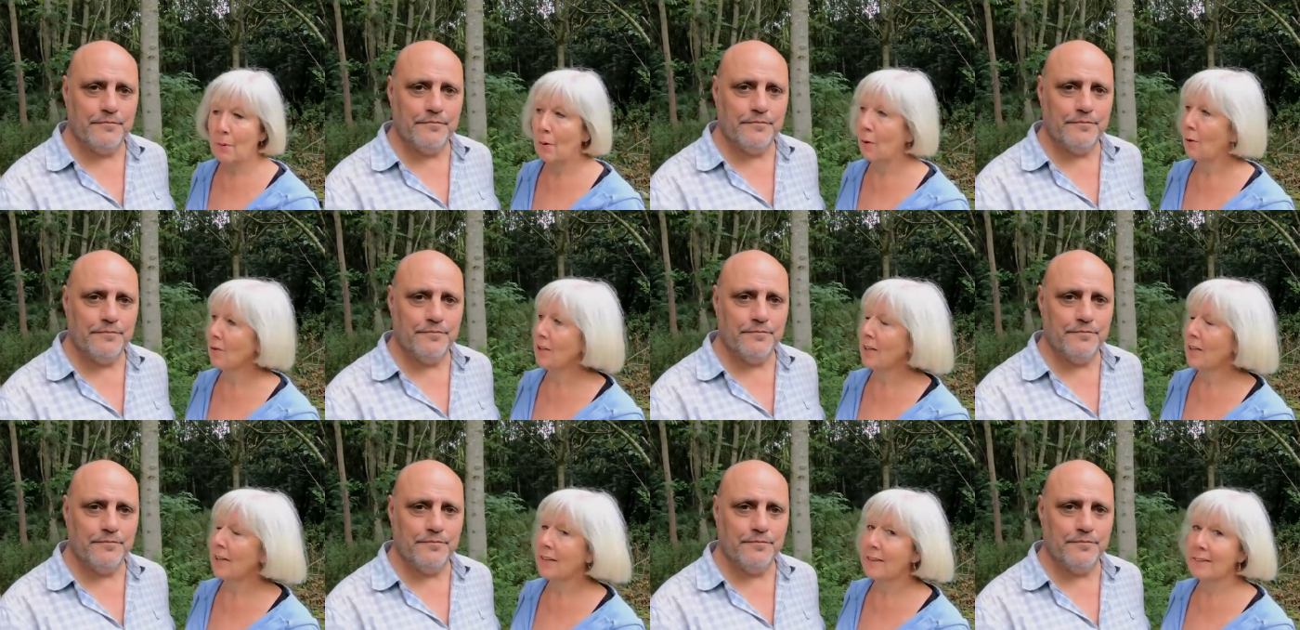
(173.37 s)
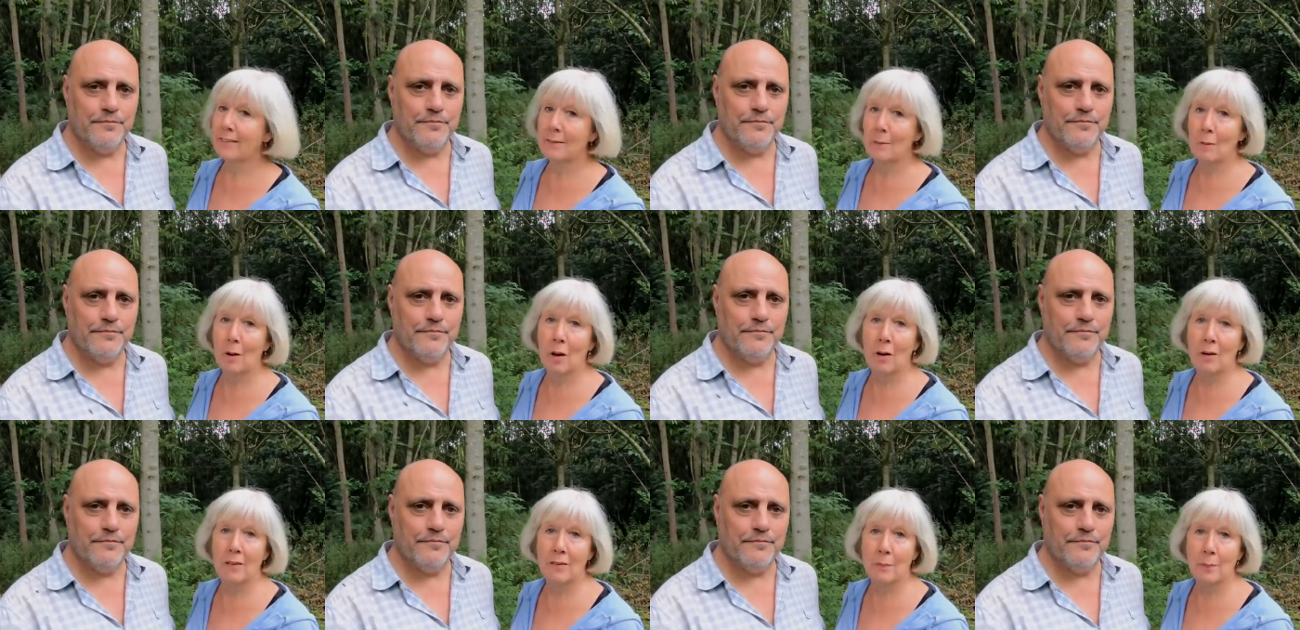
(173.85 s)
Speaker 1: or down some
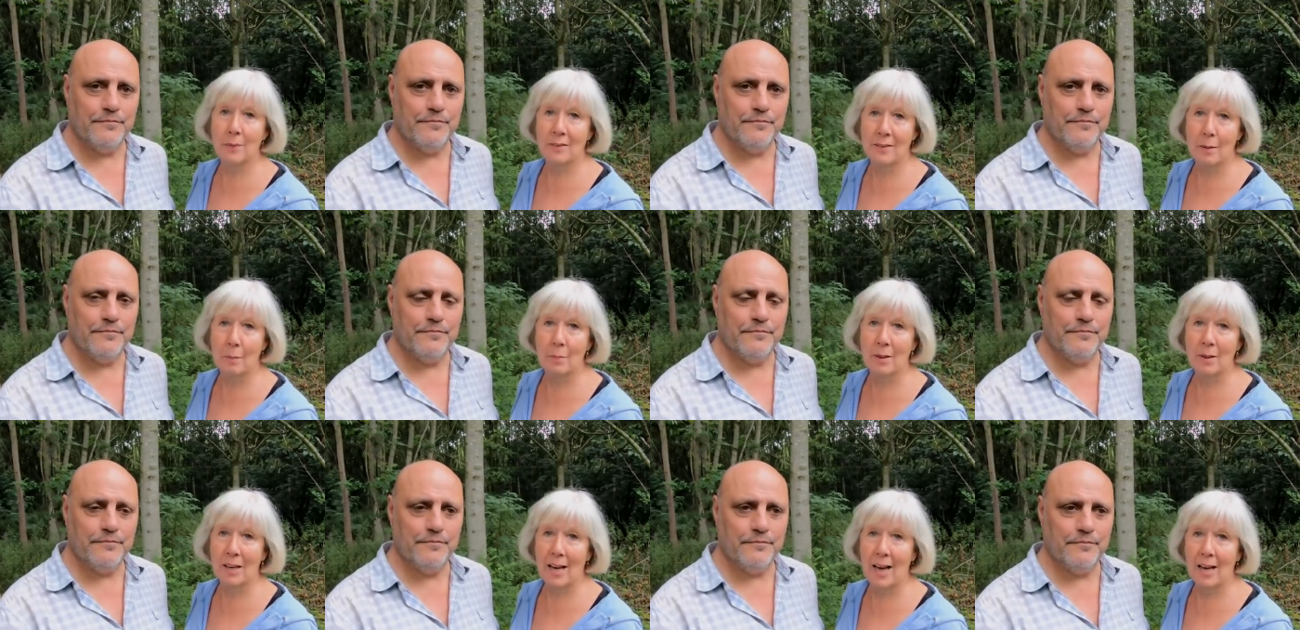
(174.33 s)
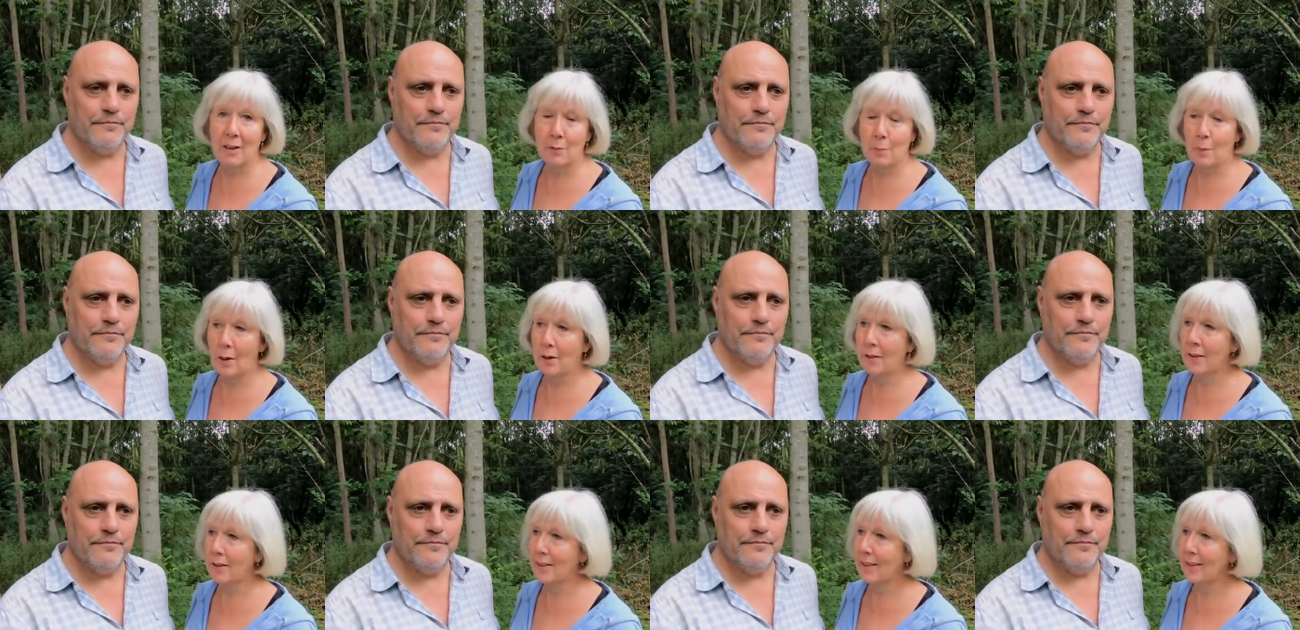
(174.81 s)
locks with somebody that had
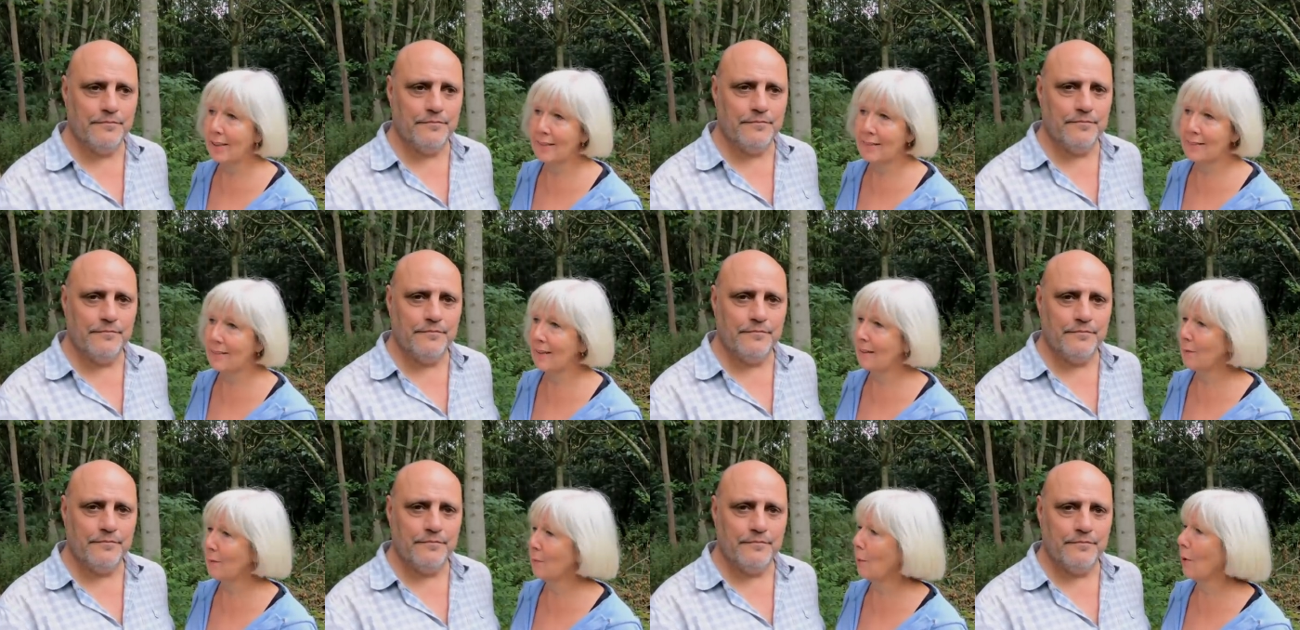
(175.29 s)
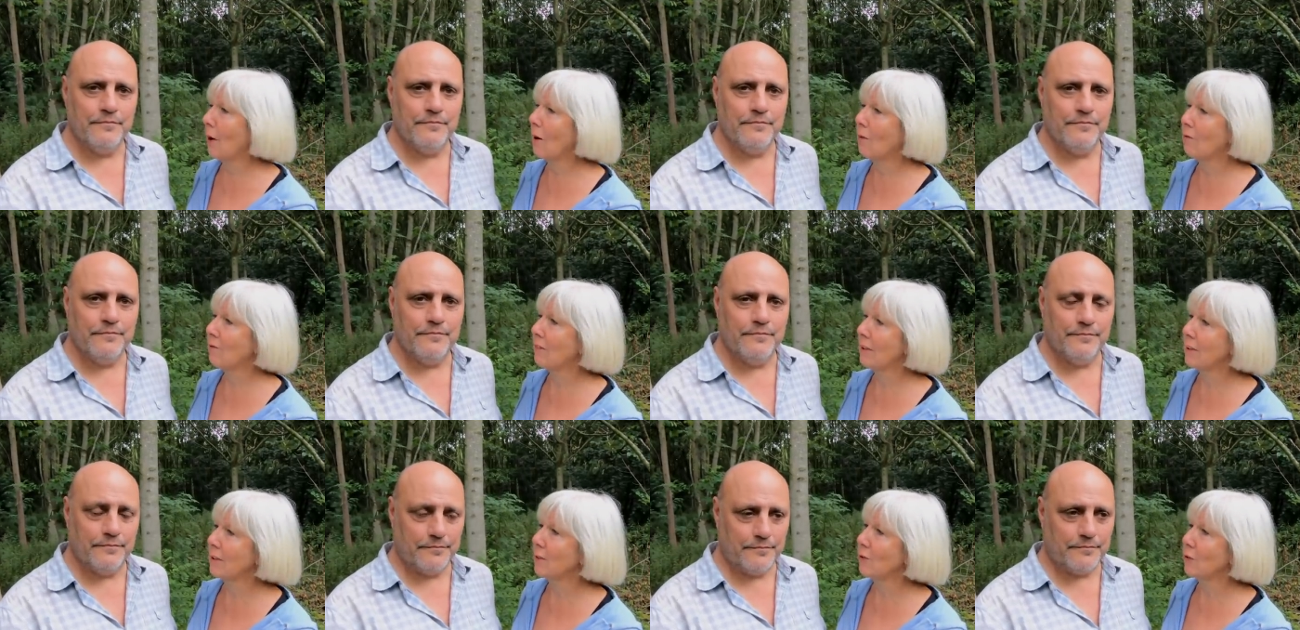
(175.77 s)
one and he'd said what a
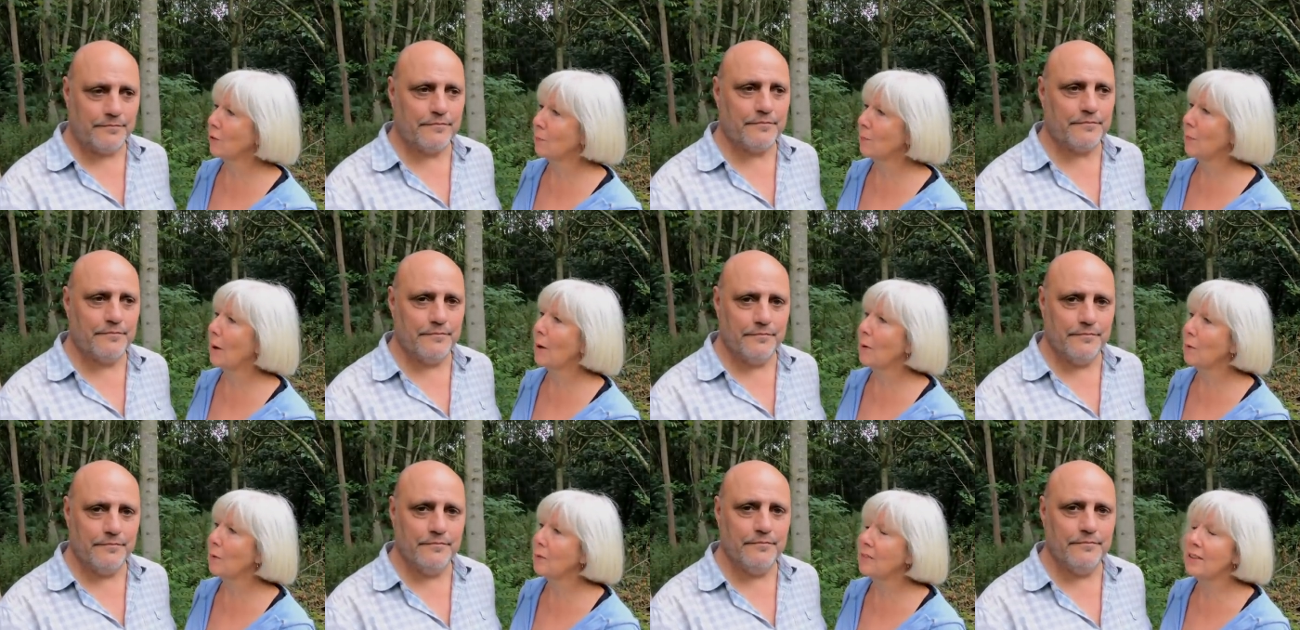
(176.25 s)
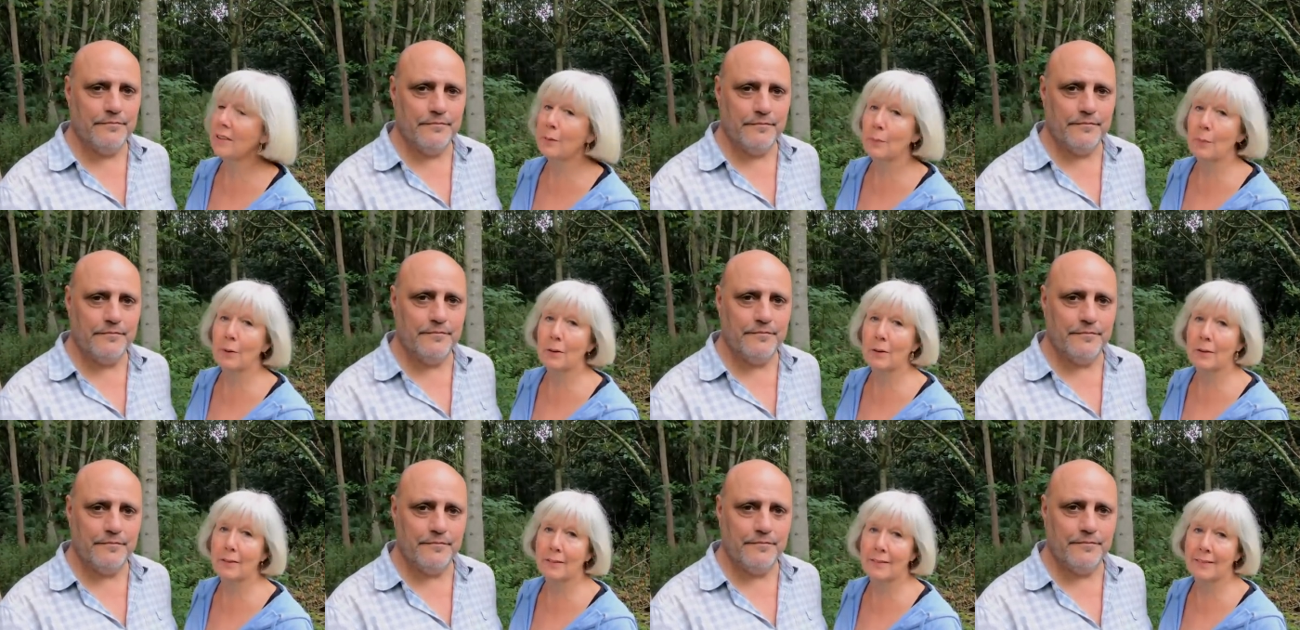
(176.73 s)
really good boat it
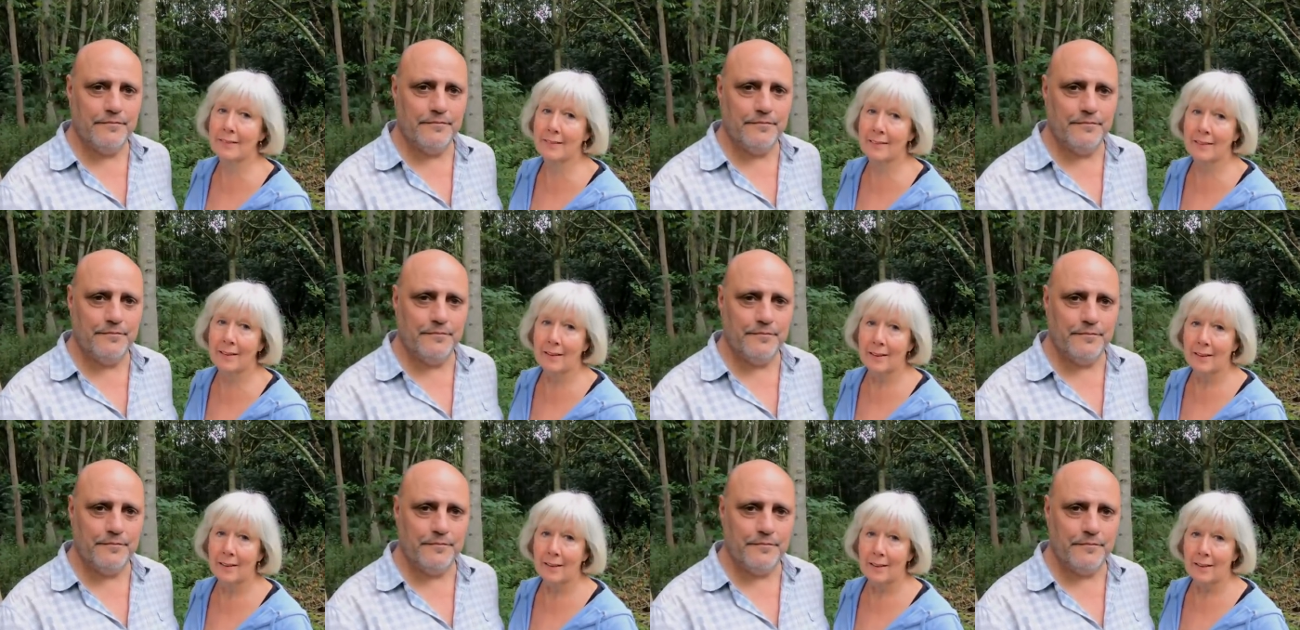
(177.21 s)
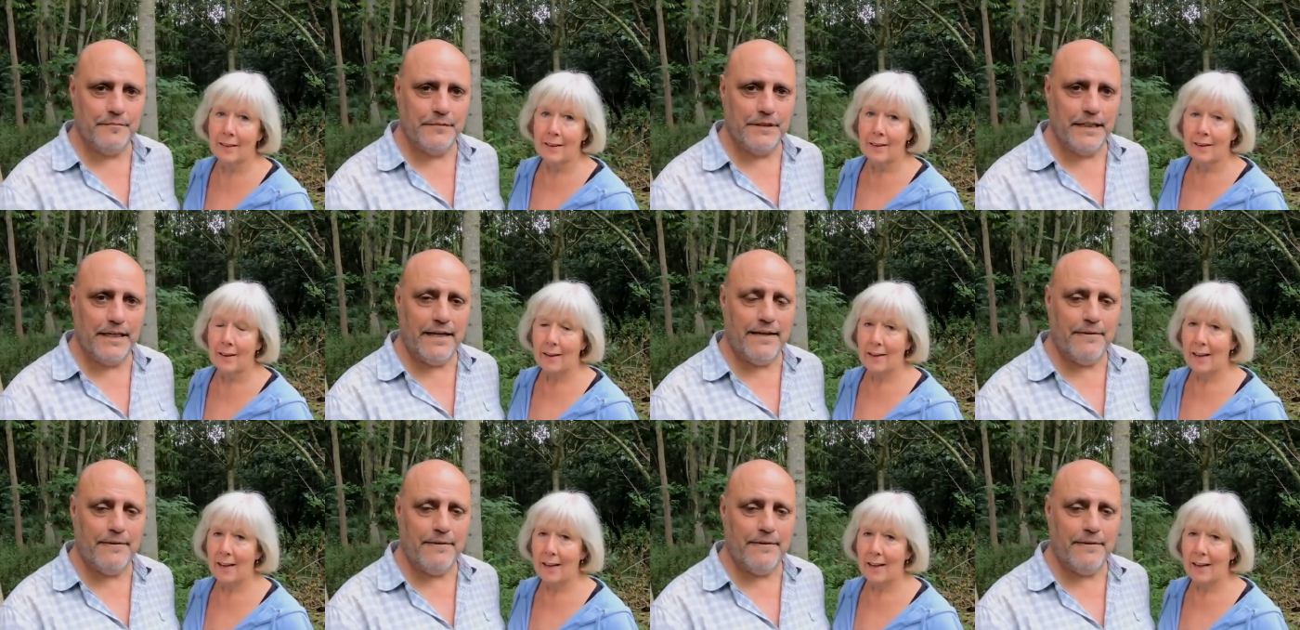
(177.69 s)
was yeah.